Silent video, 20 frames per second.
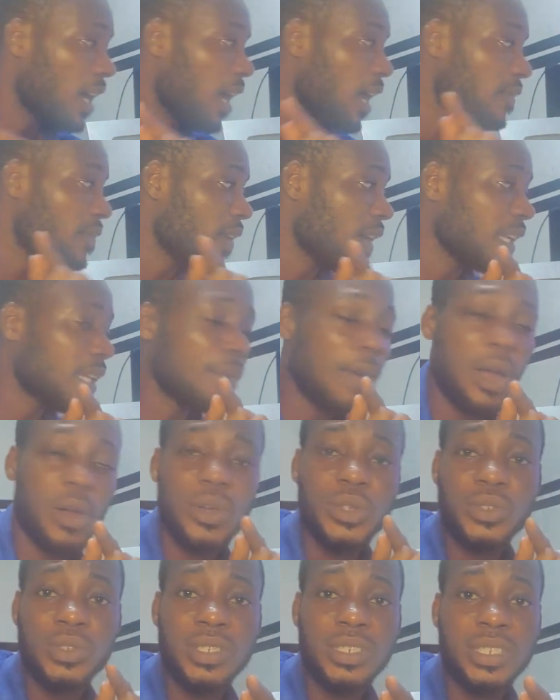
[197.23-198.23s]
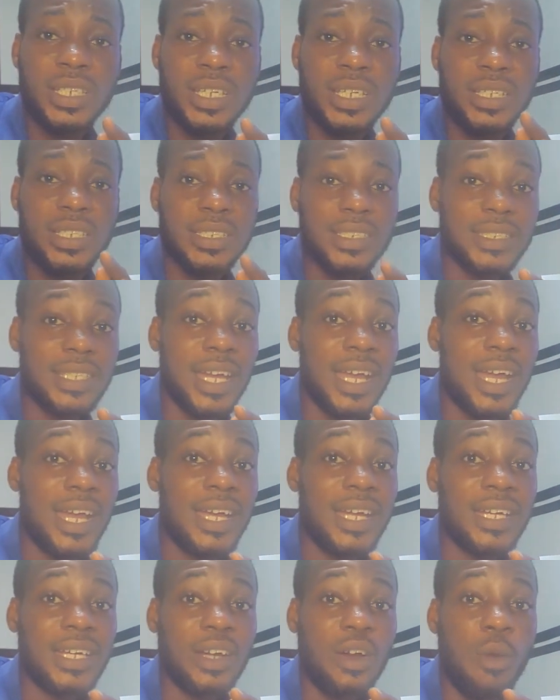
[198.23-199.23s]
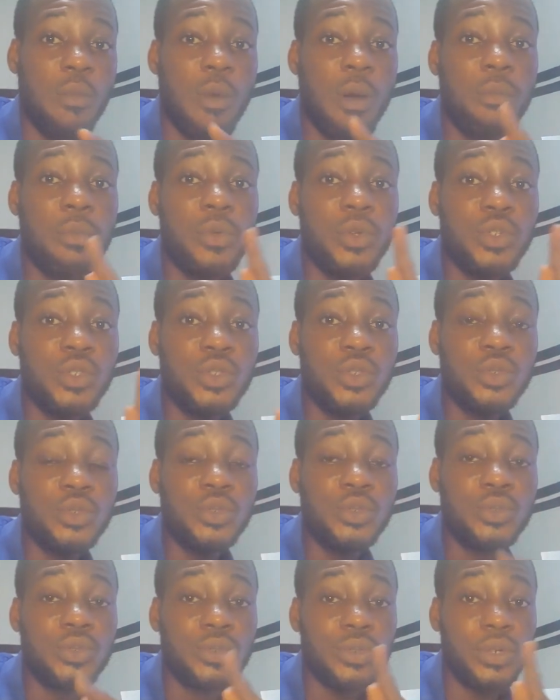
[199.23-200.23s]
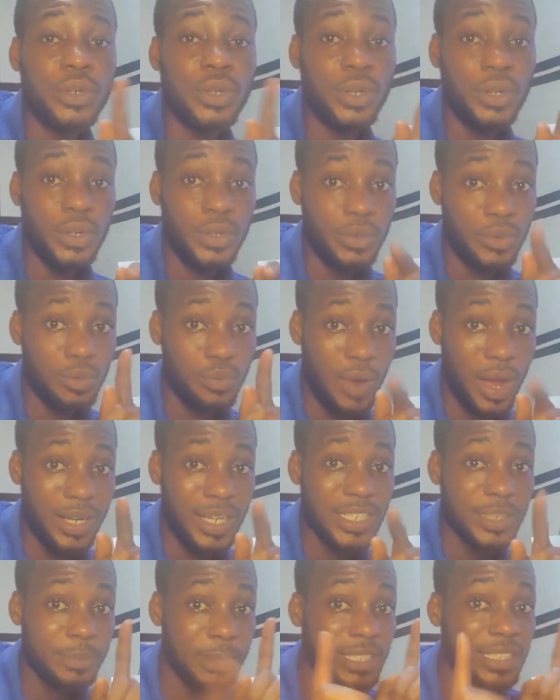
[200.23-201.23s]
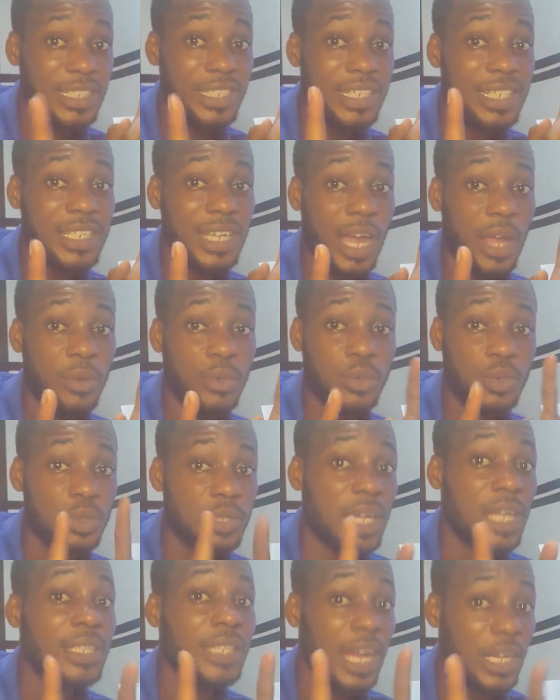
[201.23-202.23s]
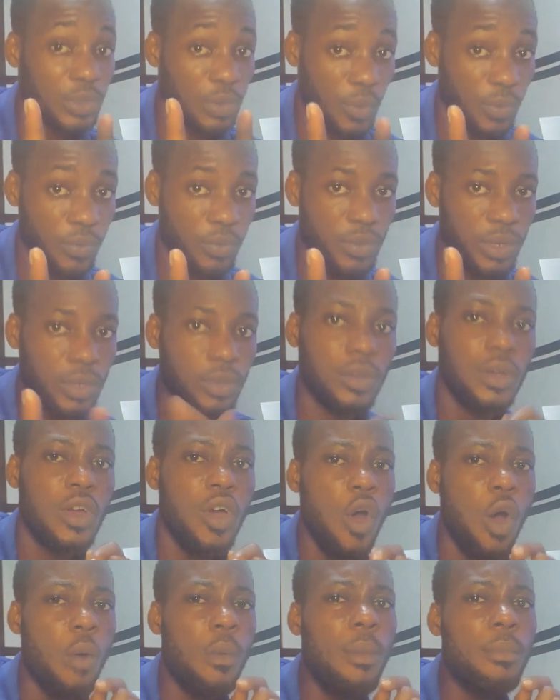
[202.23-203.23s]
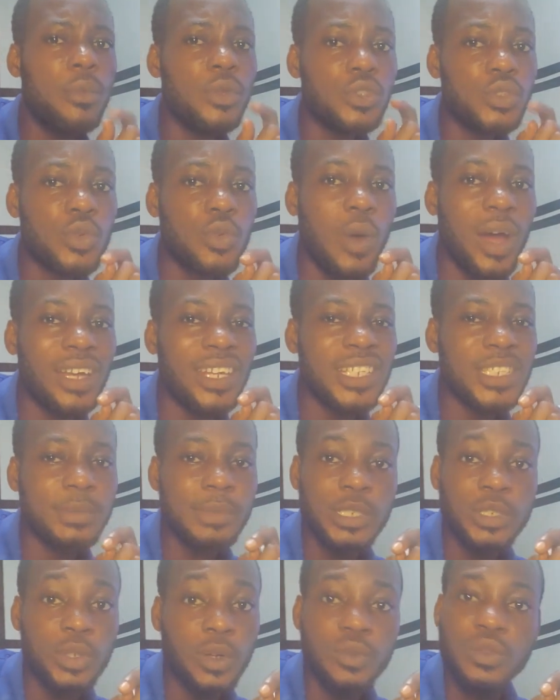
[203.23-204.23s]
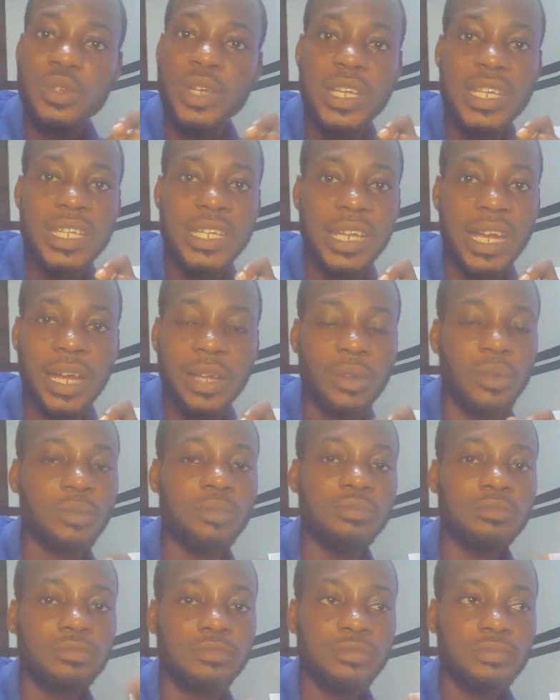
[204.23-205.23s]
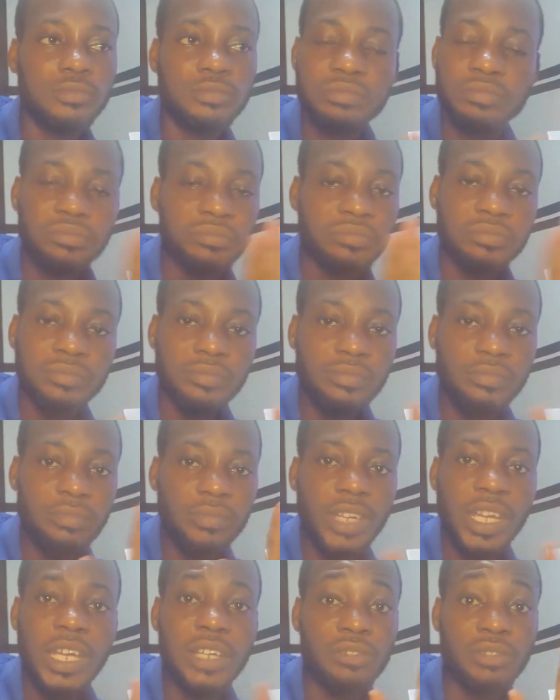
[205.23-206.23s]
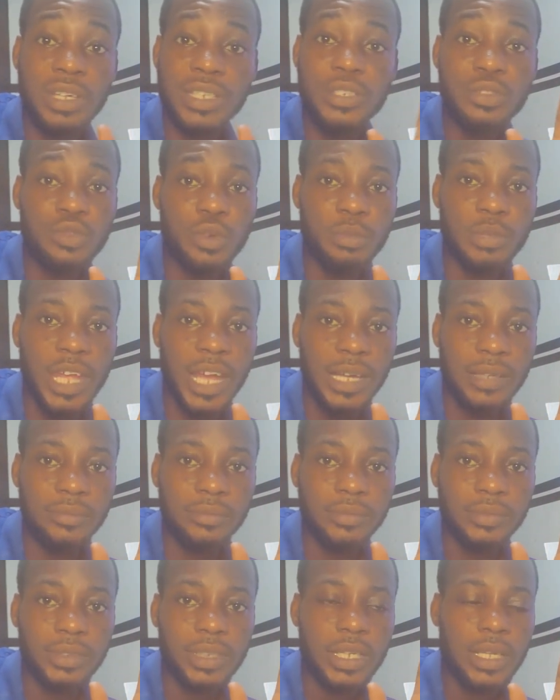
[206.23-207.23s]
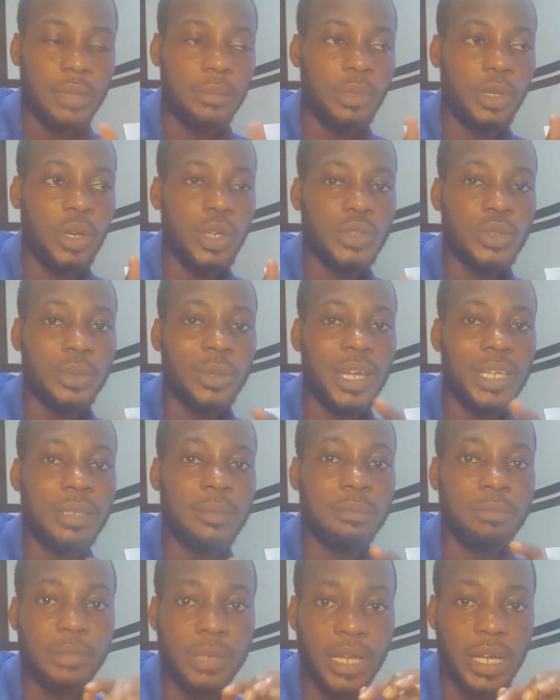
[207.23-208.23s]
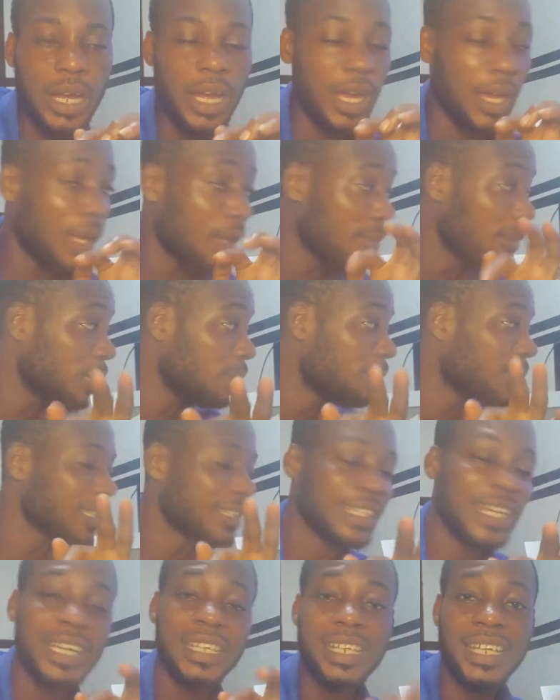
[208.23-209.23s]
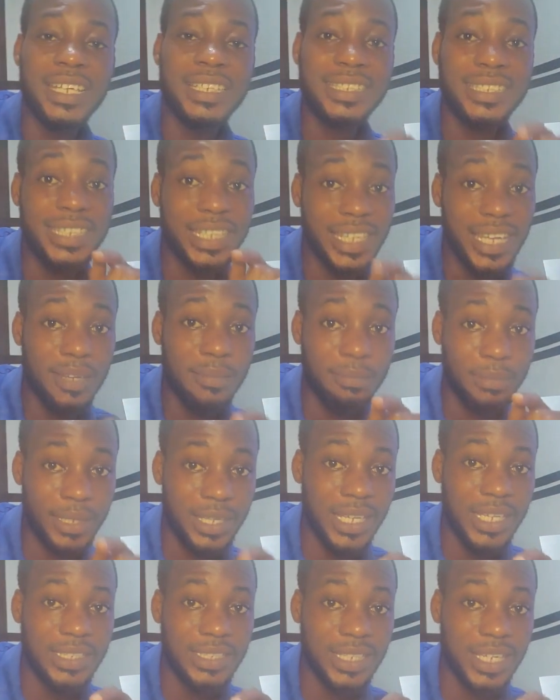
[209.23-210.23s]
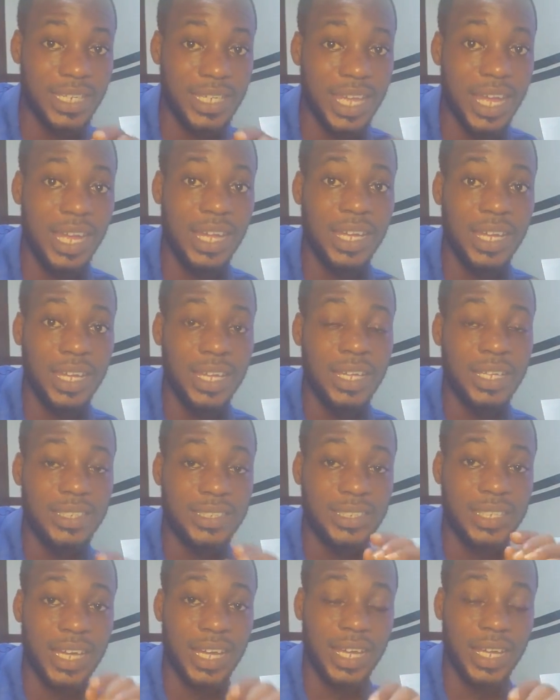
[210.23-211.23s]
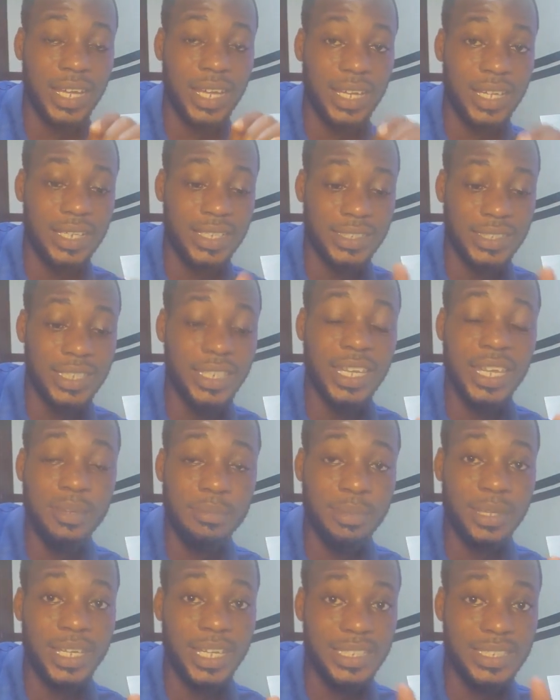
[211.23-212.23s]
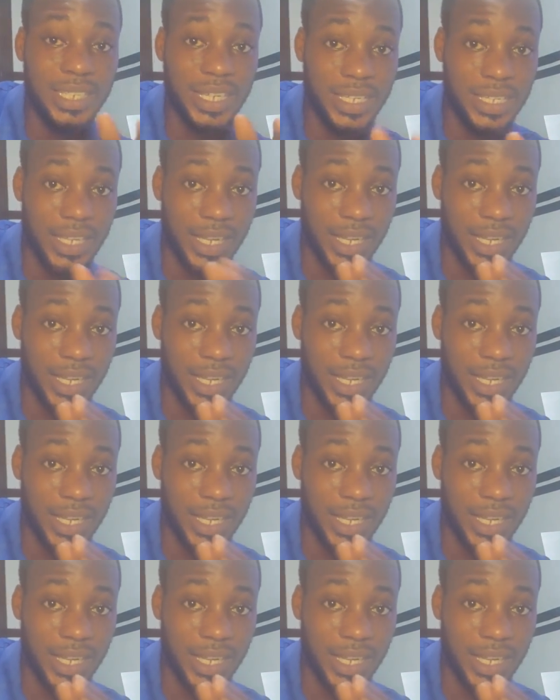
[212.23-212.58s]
after they were concerned say sir omom we issue one is better they can use that software omom we issue one is best software in an and trust will be a because we had Melbet now the second biggest a year. I'm going to use